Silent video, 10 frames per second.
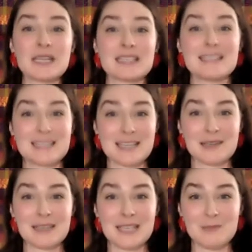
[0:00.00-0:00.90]

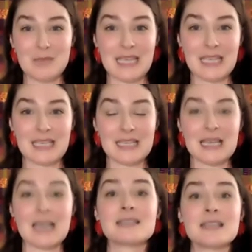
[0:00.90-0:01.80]
necessarily mean
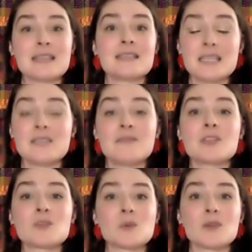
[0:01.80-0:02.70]
us as
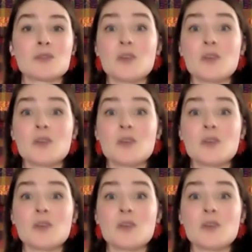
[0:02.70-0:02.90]
individuals,